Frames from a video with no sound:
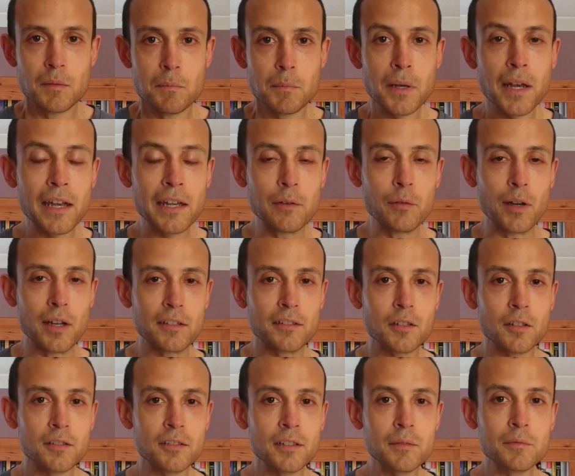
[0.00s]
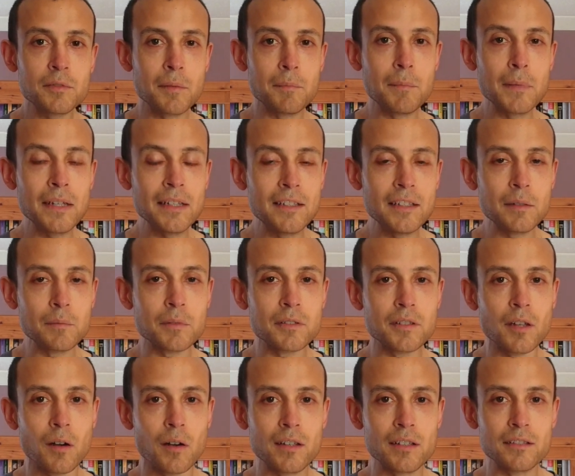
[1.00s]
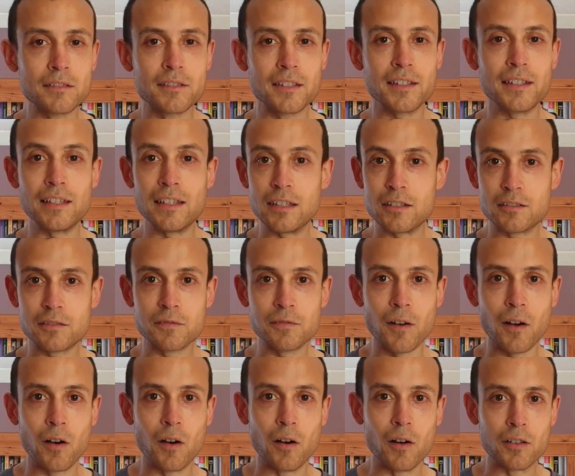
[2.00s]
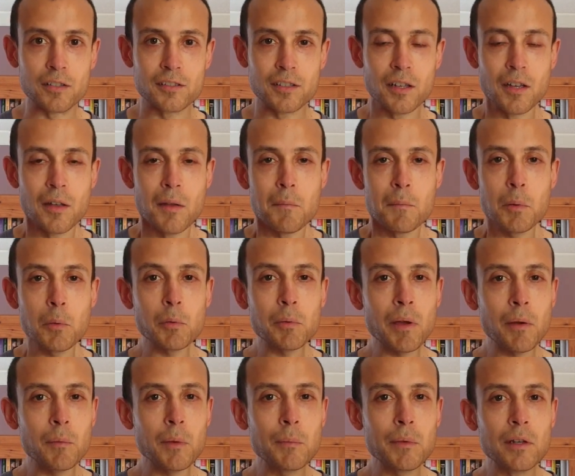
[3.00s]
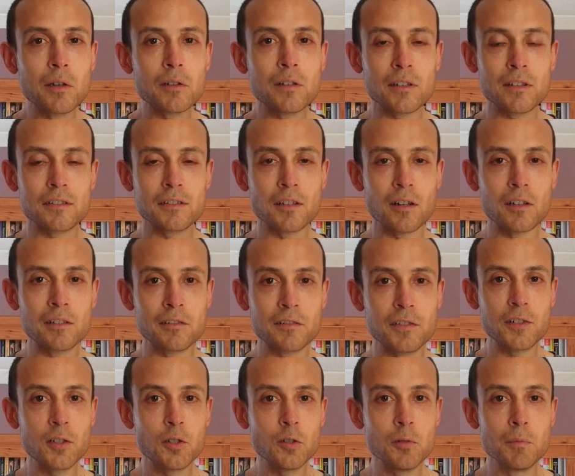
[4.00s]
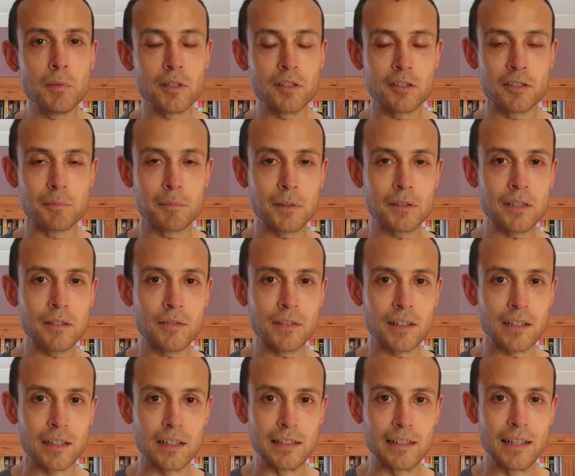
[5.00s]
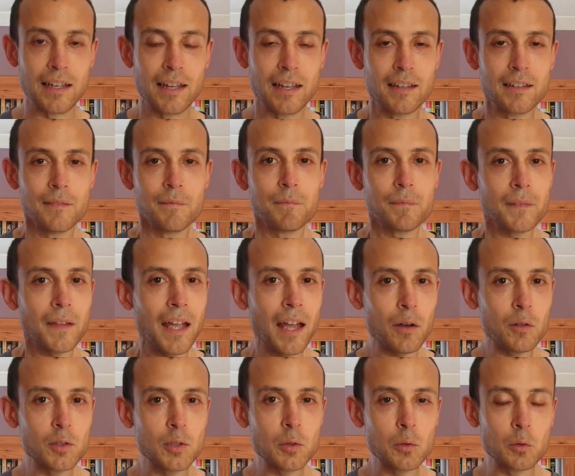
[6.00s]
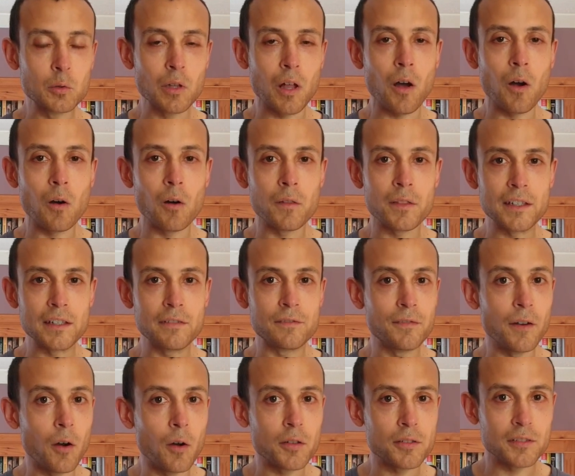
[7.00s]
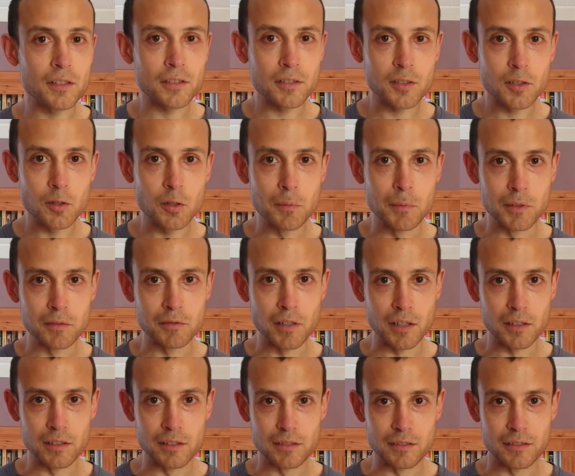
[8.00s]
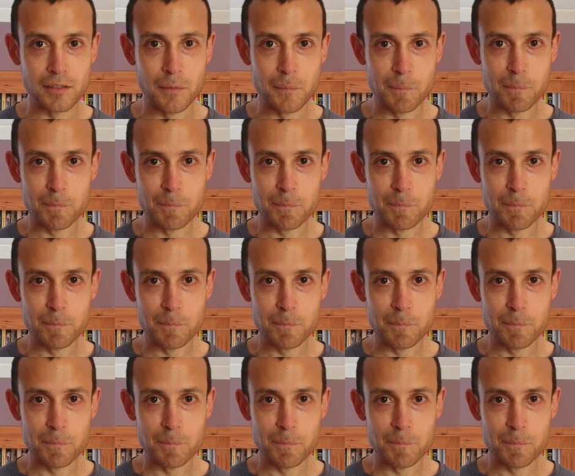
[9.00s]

But anyway, so it seems that medium-sized is fast. But what about when we look at the size humans specifically? How tall are the fastest human runners?